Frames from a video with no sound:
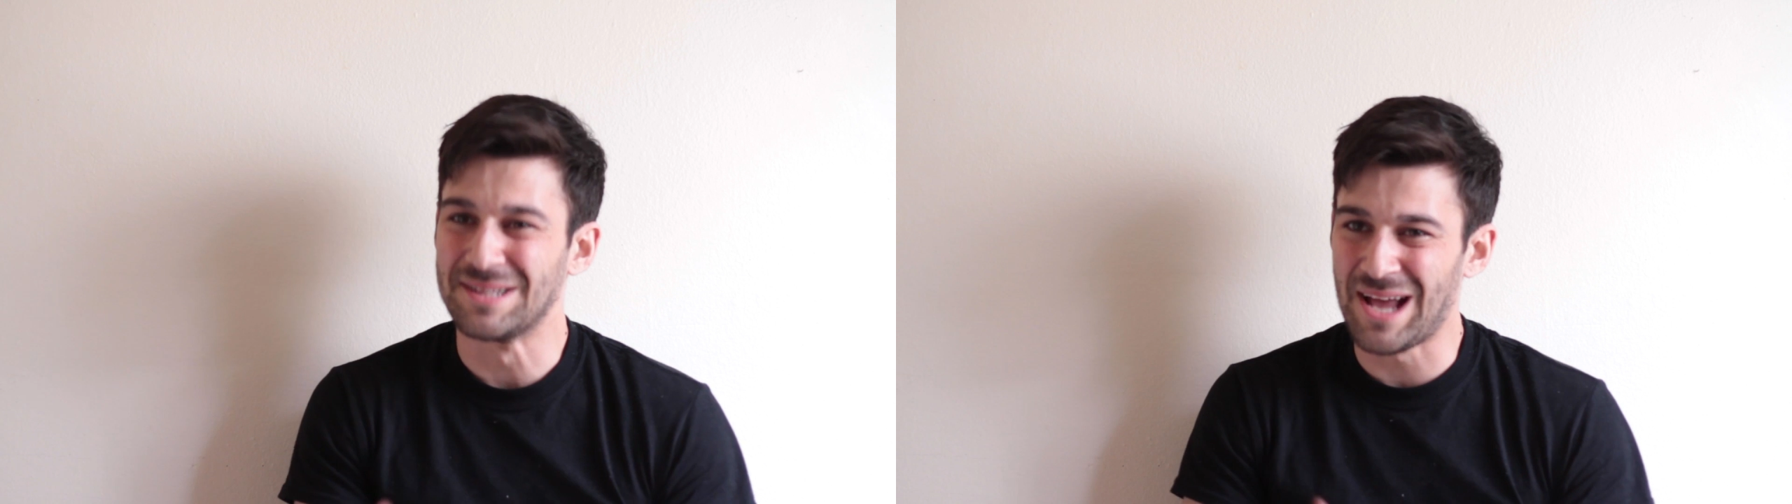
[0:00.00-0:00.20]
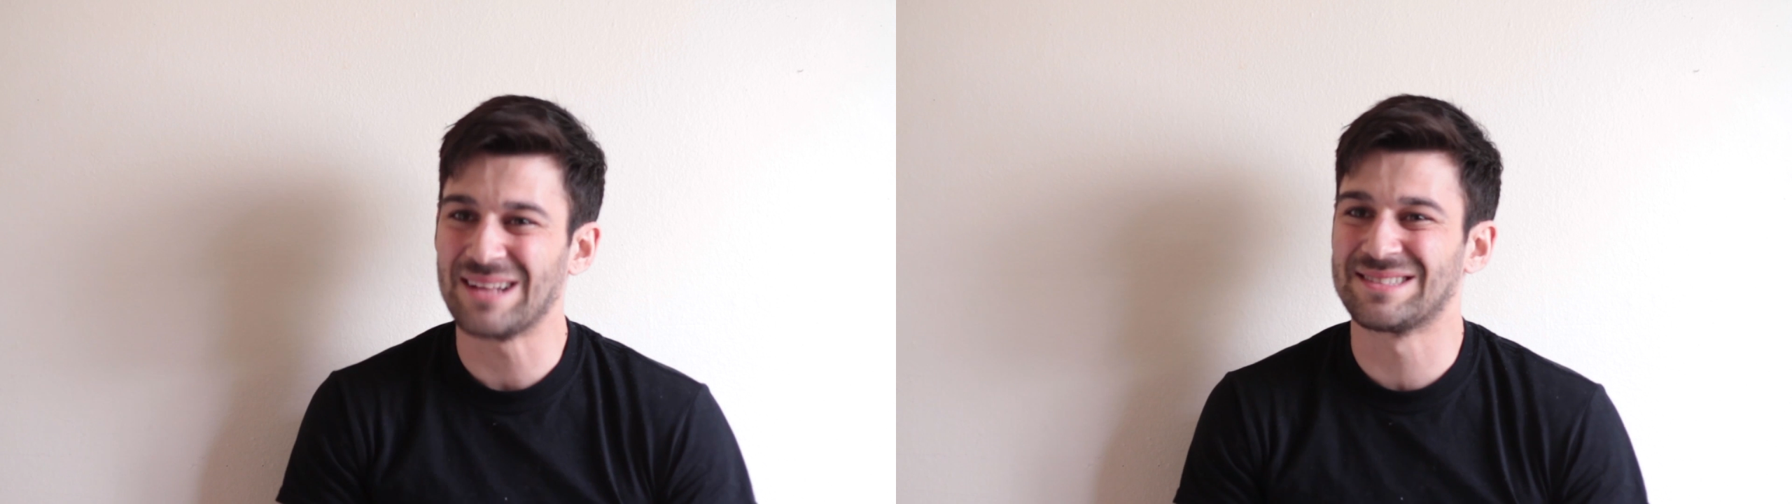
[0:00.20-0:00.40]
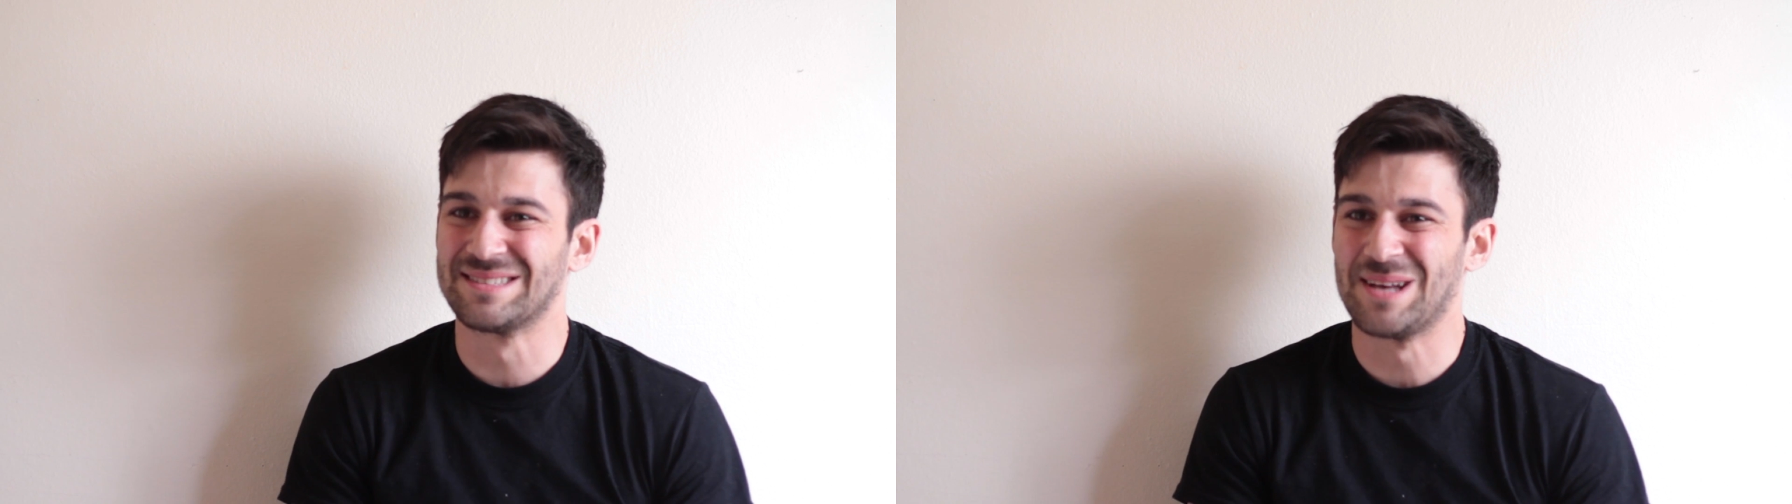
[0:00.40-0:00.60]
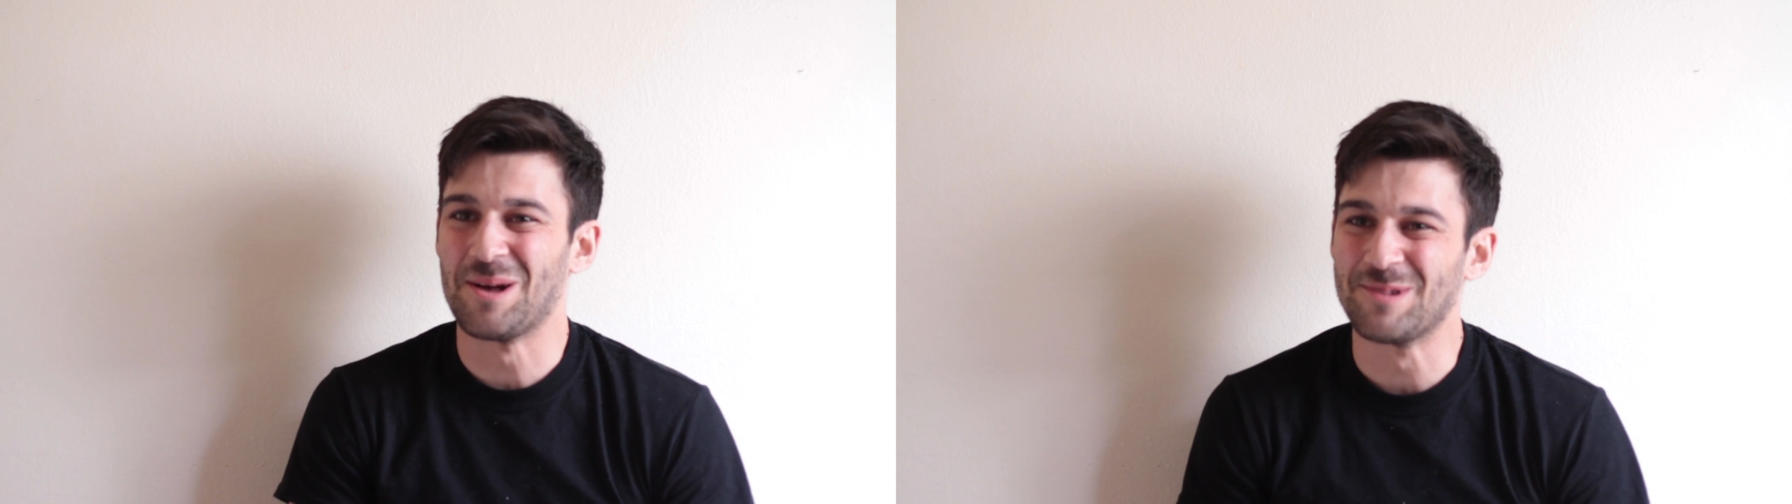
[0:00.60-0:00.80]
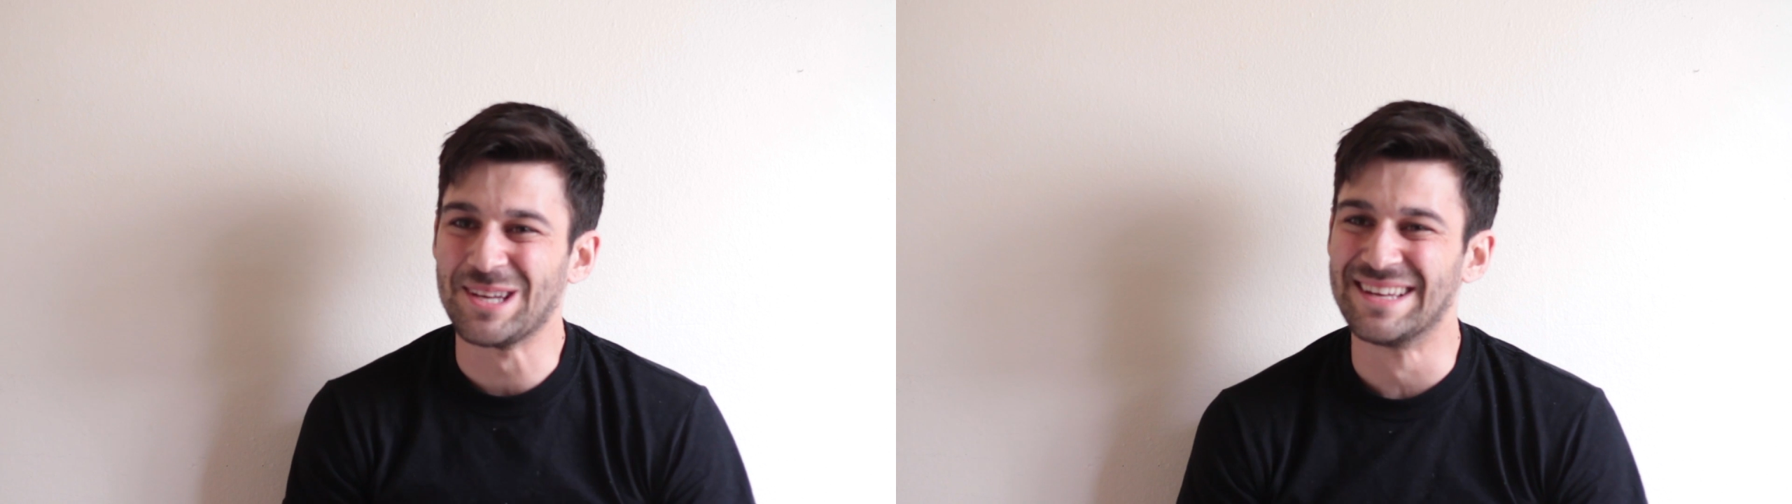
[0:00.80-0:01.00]
not to tell
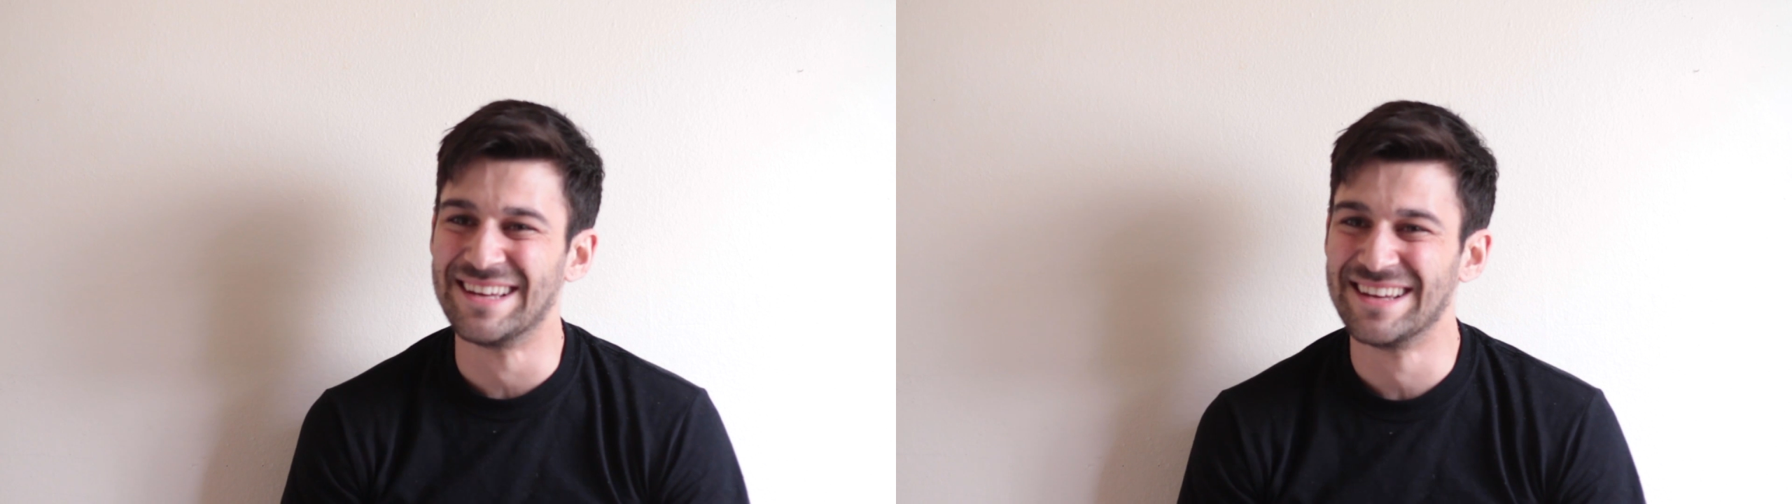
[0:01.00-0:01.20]
me.